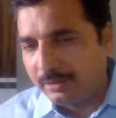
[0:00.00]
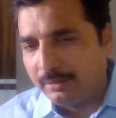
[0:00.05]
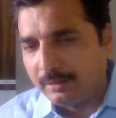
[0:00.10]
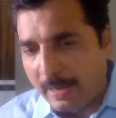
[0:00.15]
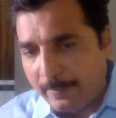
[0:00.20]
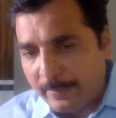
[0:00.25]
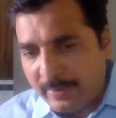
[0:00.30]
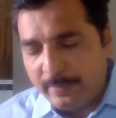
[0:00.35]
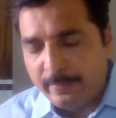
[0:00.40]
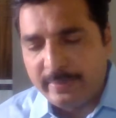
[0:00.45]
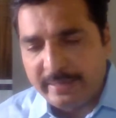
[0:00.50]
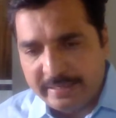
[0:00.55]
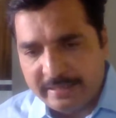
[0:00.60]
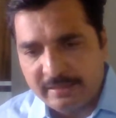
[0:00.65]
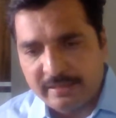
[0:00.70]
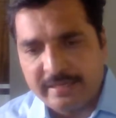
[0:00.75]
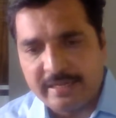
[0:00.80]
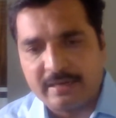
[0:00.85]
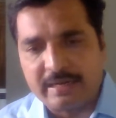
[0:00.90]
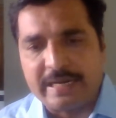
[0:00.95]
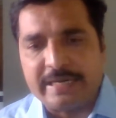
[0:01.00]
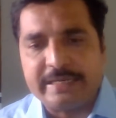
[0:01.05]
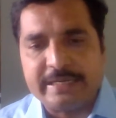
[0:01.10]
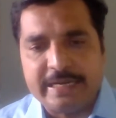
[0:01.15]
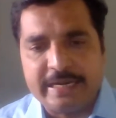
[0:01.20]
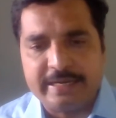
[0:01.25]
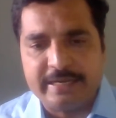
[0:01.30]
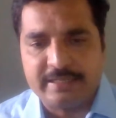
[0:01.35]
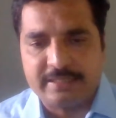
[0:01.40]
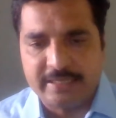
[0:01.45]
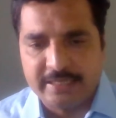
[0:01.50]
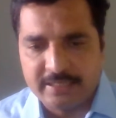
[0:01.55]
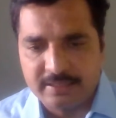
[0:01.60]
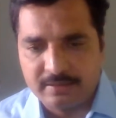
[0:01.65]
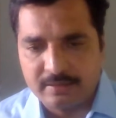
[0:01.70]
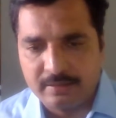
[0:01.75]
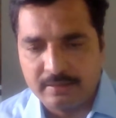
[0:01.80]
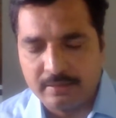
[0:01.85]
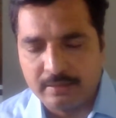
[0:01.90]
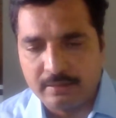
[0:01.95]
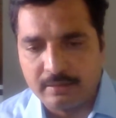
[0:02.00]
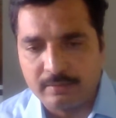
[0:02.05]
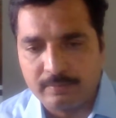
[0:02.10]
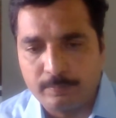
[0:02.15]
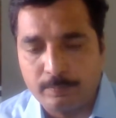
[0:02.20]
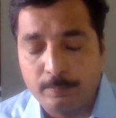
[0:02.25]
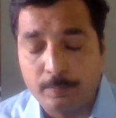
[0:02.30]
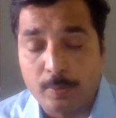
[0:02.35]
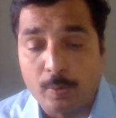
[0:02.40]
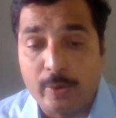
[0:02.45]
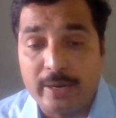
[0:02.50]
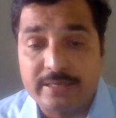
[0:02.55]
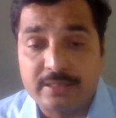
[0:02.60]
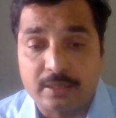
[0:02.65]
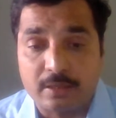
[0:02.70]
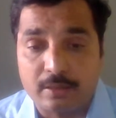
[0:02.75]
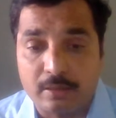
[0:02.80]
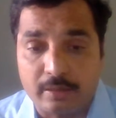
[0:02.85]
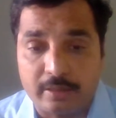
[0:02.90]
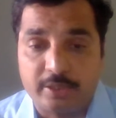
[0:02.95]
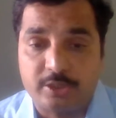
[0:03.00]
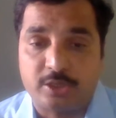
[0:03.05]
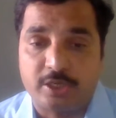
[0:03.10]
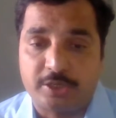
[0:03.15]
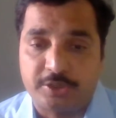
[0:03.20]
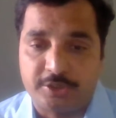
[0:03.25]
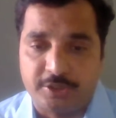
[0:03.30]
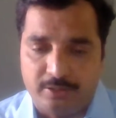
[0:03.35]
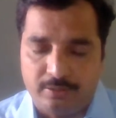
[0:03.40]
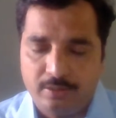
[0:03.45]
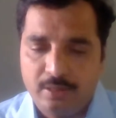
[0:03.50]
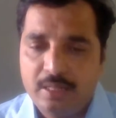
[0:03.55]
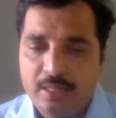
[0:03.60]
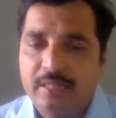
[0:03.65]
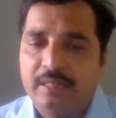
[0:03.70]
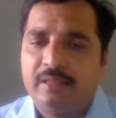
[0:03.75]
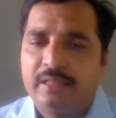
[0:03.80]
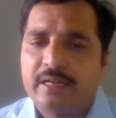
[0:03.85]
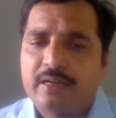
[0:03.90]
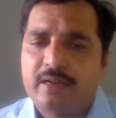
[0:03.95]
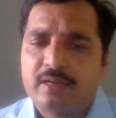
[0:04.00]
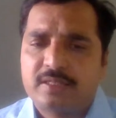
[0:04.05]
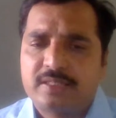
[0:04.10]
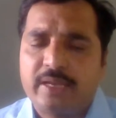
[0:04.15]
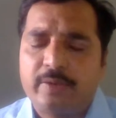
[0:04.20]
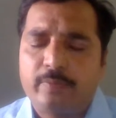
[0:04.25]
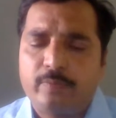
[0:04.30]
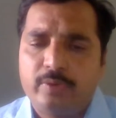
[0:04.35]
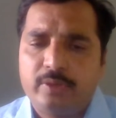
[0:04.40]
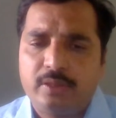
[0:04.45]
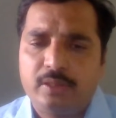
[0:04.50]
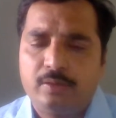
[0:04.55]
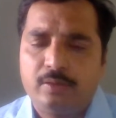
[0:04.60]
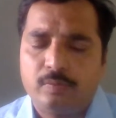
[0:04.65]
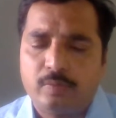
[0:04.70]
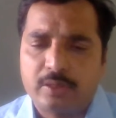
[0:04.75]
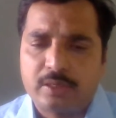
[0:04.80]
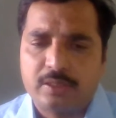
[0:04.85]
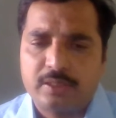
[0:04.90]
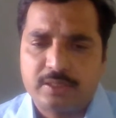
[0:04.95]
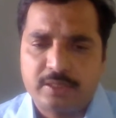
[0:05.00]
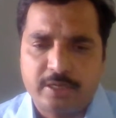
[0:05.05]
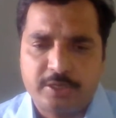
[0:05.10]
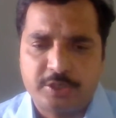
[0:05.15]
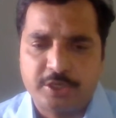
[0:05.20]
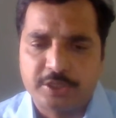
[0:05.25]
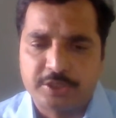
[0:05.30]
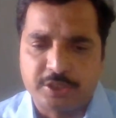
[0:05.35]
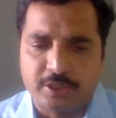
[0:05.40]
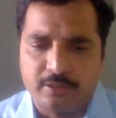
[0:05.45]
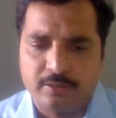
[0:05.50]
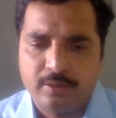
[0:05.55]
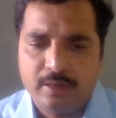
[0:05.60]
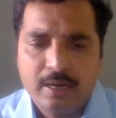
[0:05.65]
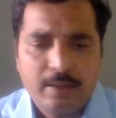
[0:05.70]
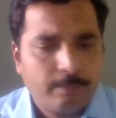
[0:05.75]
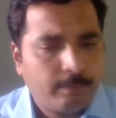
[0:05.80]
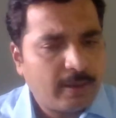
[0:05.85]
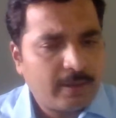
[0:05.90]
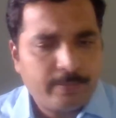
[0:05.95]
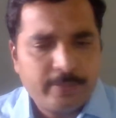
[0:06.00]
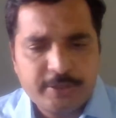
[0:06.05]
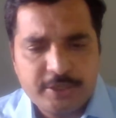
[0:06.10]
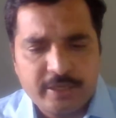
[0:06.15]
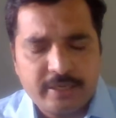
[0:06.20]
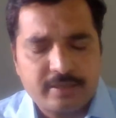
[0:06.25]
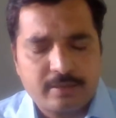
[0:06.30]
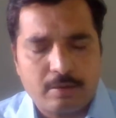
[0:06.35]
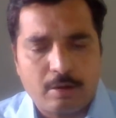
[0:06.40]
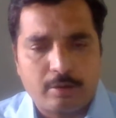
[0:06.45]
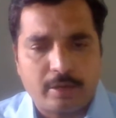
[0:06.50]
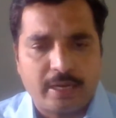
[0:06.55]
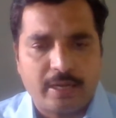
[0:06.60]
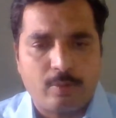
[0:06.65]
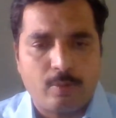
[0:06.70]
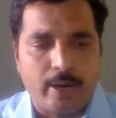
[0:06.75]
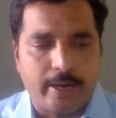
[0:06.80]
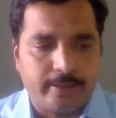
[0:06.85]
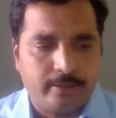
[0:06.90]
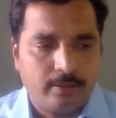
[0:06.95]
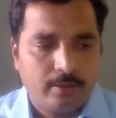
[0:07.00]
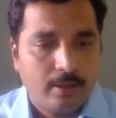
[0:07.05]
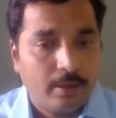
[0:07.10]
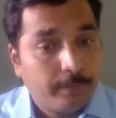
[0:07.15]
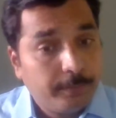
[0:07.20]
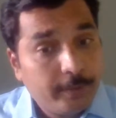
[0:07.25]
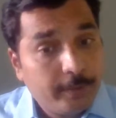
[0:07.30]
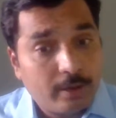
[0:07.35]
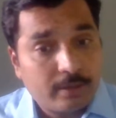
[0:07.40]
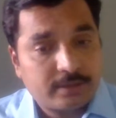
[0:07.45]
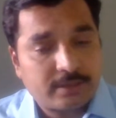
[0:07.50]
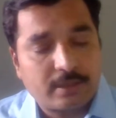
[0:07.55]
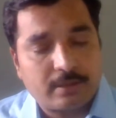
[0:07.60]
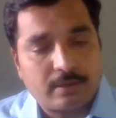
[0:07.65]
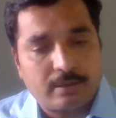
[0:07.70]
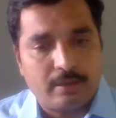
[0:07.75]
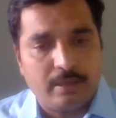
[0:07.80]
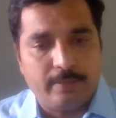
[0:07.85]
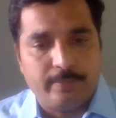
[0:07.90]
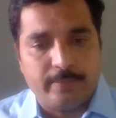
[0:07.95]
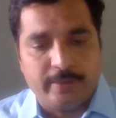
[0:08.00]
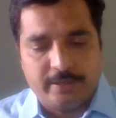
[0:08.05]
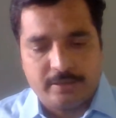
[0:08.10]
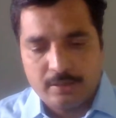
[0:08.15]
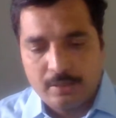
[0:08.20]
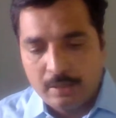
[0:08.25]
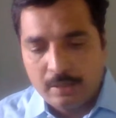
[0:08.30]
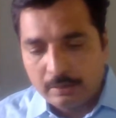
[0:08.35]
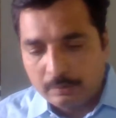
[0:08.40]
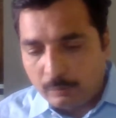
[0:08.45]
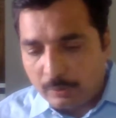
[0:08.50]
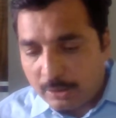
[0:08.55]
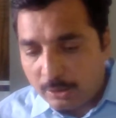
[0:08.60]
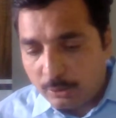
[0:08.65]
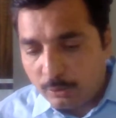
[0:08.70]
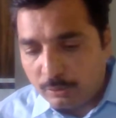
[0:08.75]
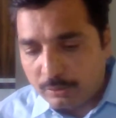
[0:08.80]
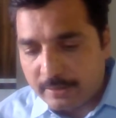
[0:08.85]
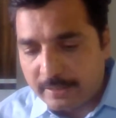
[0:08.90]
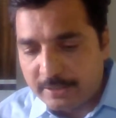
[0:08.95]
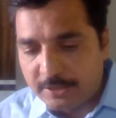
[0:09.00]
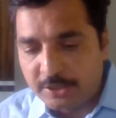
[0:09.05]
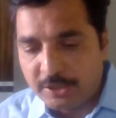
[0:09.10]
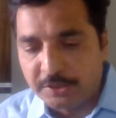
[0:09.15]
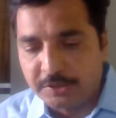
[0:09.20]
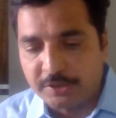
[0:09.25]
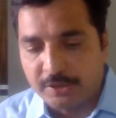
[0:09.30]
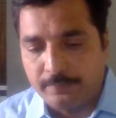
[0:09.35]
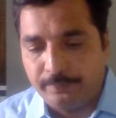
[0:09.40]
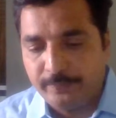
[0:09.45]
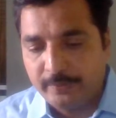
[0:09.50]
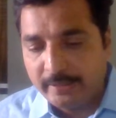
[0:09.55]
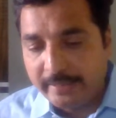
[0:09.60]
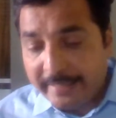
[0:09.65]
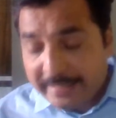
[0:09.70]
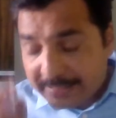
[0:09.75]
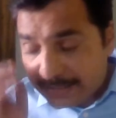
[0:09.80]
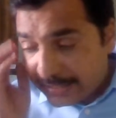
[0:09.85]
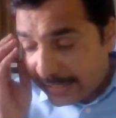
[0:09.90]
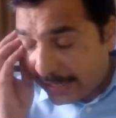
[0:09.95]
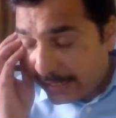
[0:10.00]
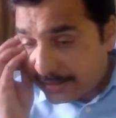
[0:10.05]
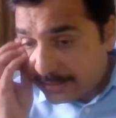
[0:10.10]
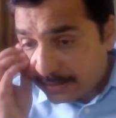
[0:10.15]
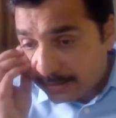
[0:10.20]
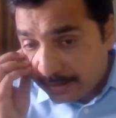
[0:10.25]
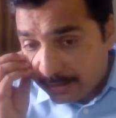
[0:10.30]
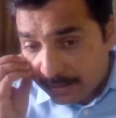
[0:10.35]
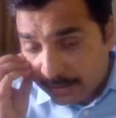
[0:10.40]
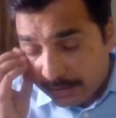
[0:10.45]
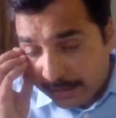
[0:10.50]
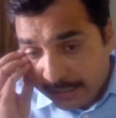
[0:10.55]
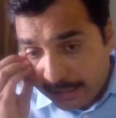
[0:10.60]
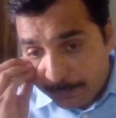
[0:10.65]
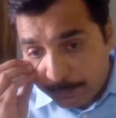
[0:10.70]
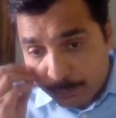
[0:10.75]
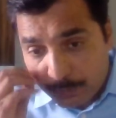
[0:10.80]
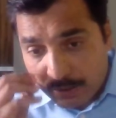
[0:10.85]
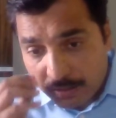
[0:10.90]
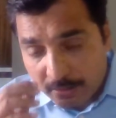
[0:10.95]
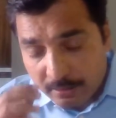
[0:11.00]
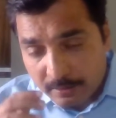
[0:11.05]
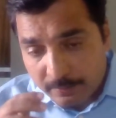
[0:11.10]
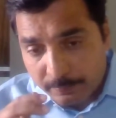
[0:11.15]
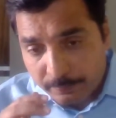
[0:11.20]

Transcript: amendment in the 1986 provides certain restriction. Let us say what are the restrictions. Permission is not required beyond certain limits. What are those restrictions? It says if the